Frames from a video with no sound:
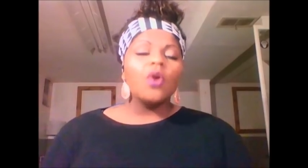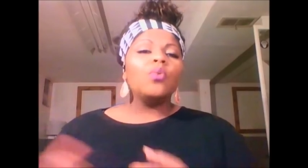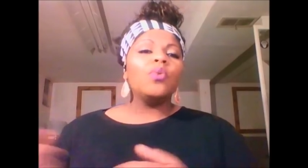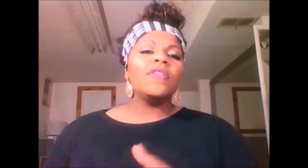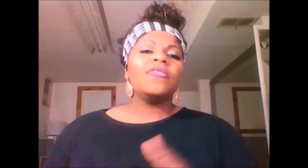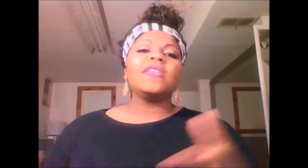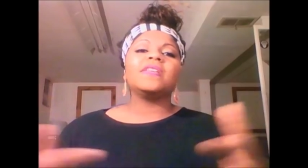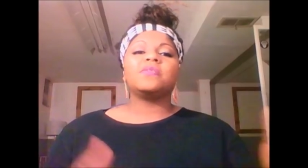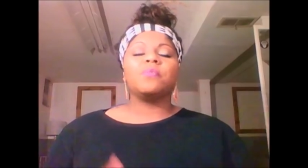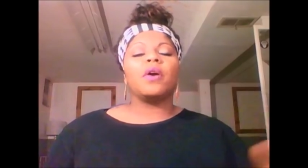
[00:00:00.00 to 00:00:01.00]
with
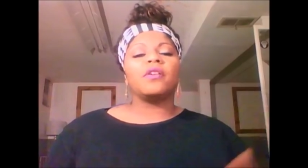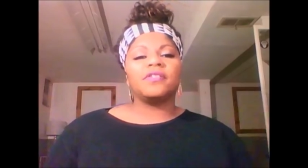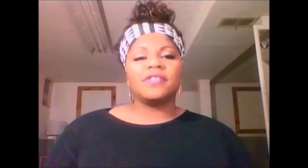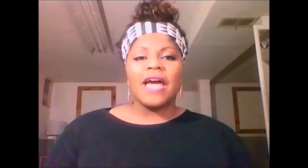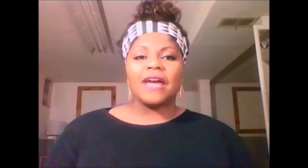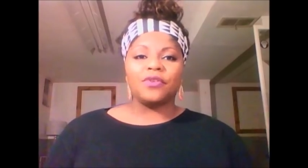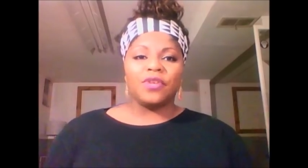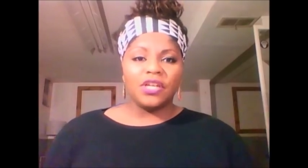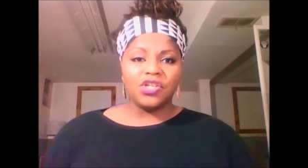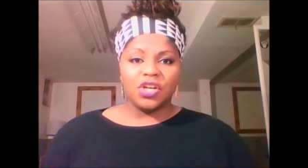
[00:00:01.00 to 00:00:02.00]
this Mars Saturn
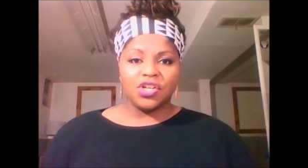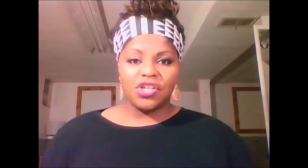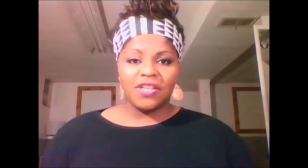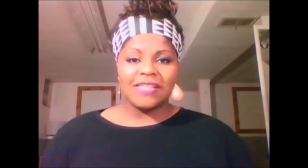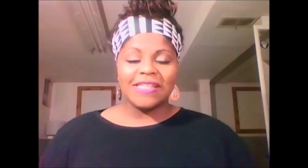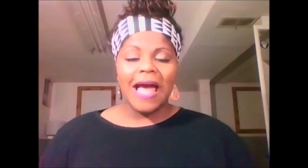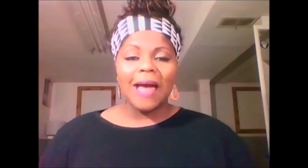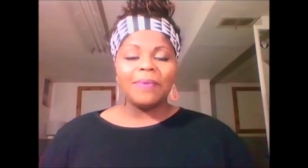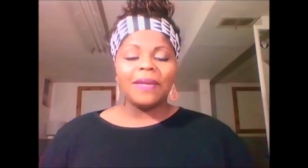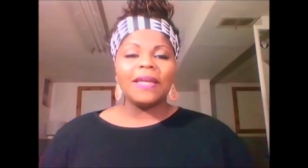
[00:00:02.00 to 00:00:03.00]
conjunction that's
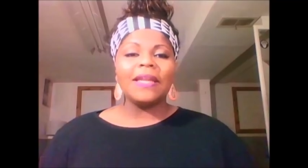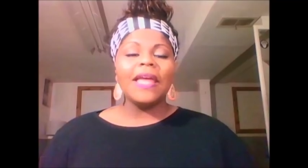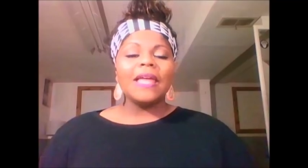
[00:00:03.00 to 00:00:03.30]
happening.